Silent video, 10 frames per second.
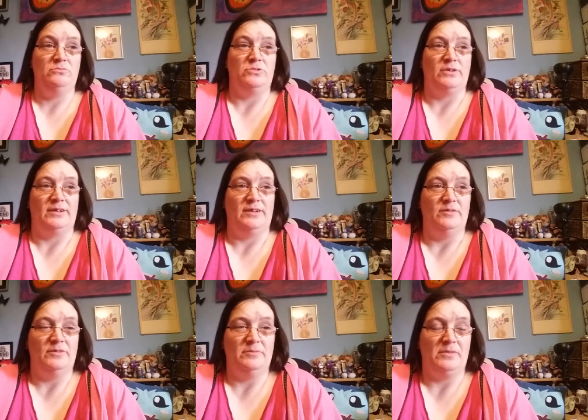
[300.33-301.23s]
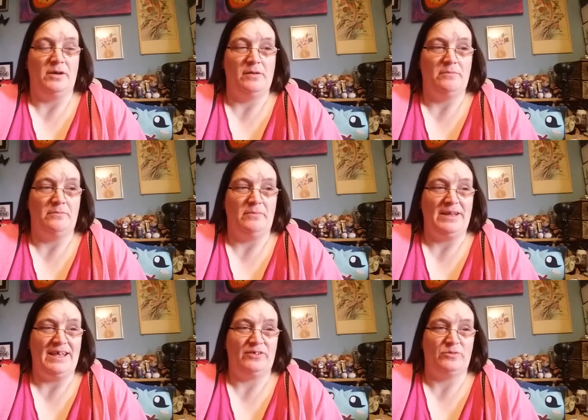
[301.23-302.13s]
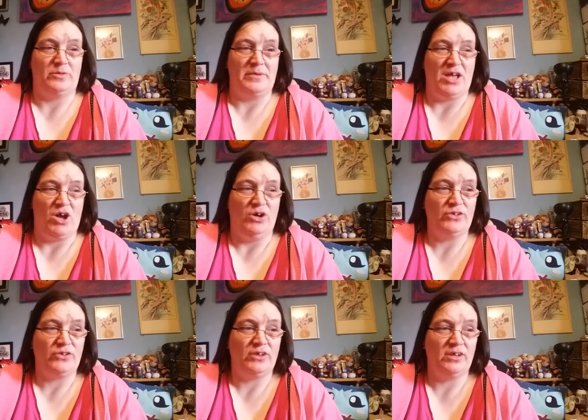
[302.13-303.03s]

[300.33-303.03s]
all over. Um, my legs will probably hurt.